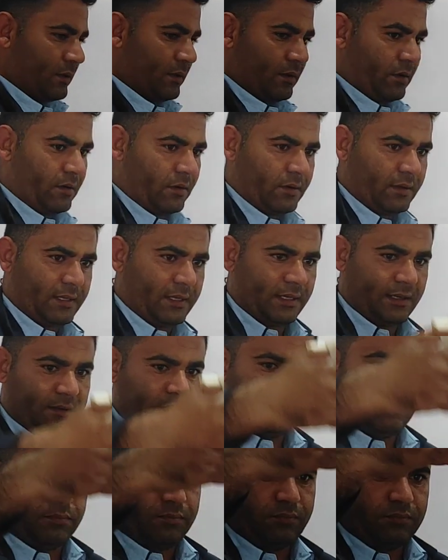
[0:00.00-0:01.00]
you know,
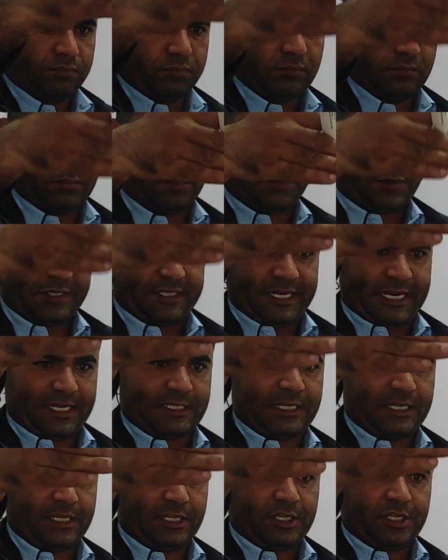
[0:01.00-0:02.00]
the
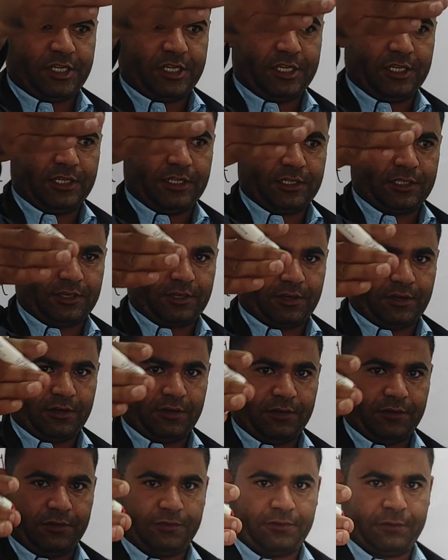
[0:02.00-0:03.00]
protecting shield
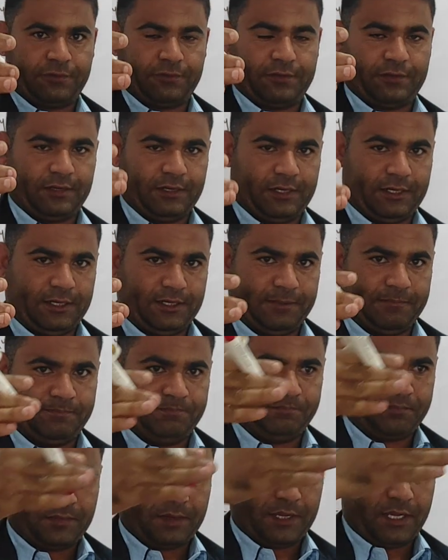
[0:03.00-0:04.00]
of
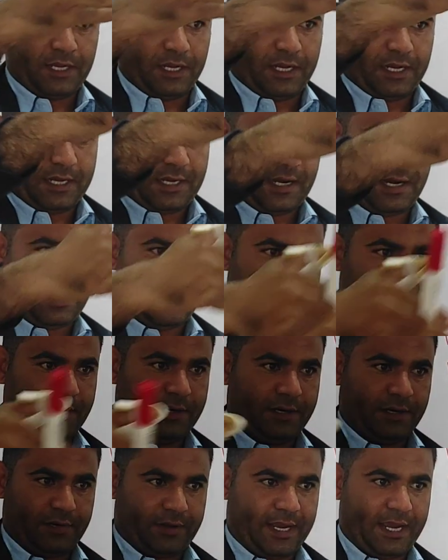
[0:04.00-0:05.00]
a
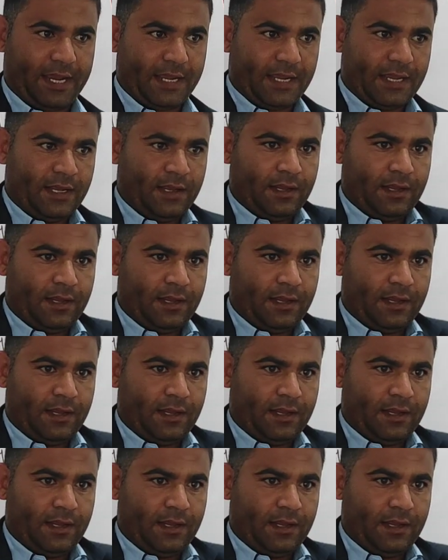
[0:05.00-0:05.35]
car, okay,